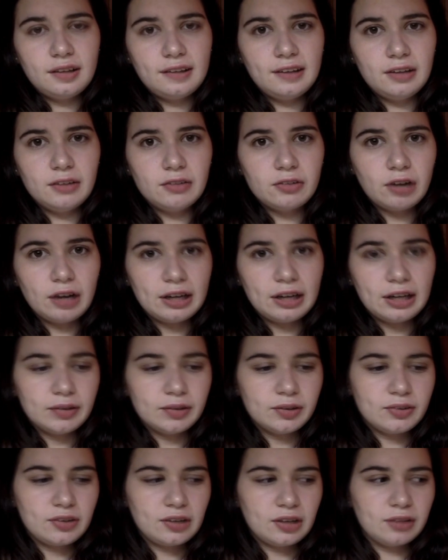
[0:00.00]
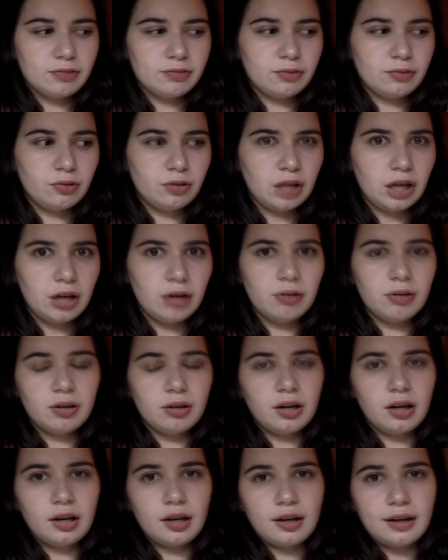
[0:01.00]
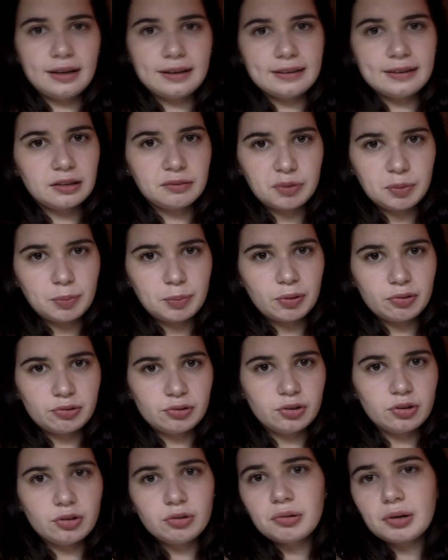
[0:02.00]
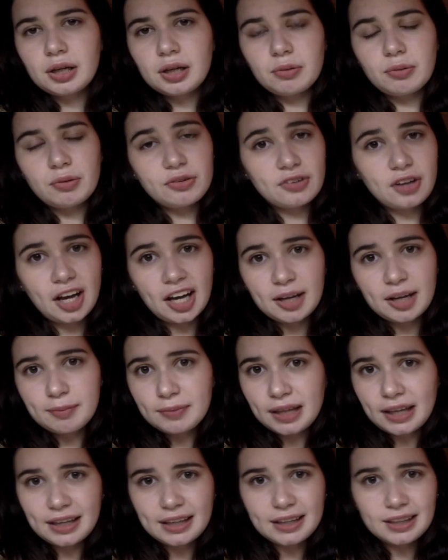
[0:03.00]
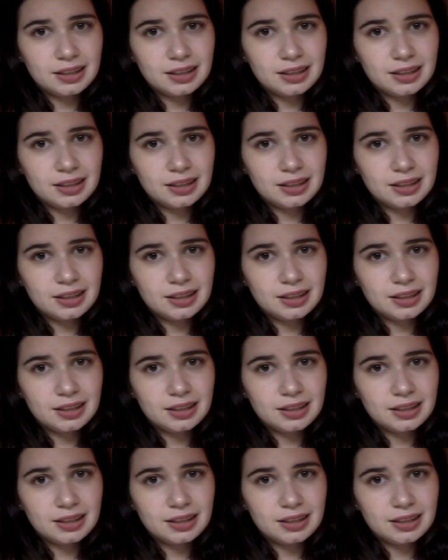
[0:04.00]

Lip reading: even though I never said it full out, I think we both knew it was time to